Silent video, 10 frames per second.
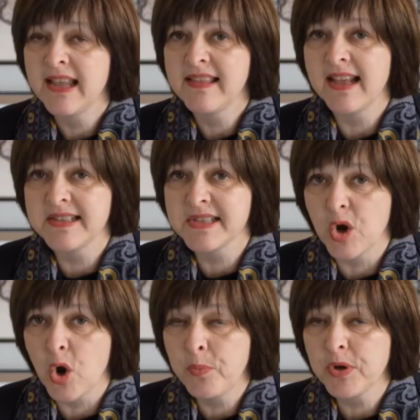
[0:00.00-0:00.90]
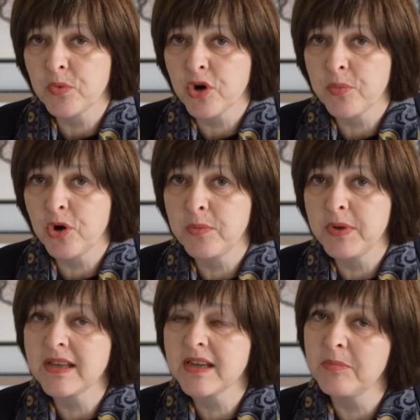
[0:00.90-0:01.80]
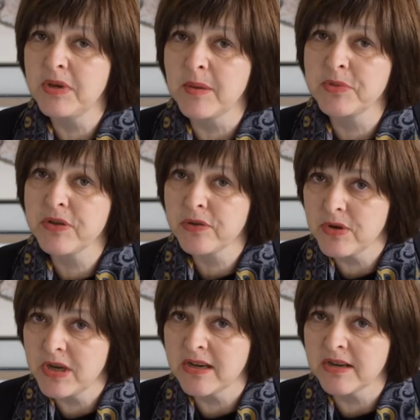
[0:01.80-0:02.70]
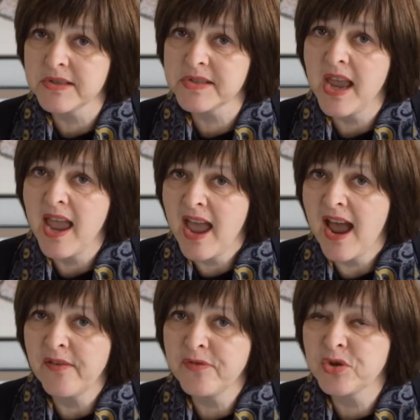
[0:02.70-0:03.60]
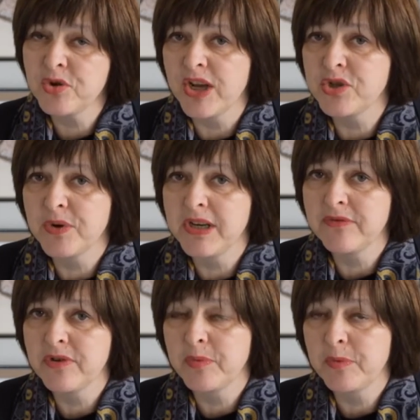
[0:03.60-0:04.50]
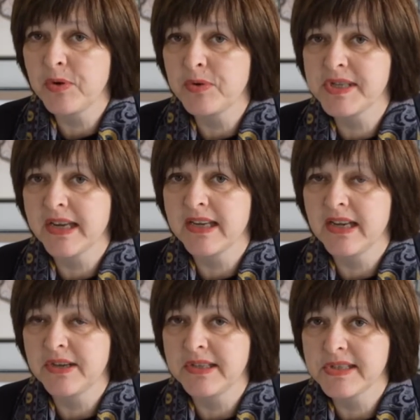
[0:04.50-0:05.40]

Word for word: That is an open work permit that can be up to three years after graduating from a post-secondary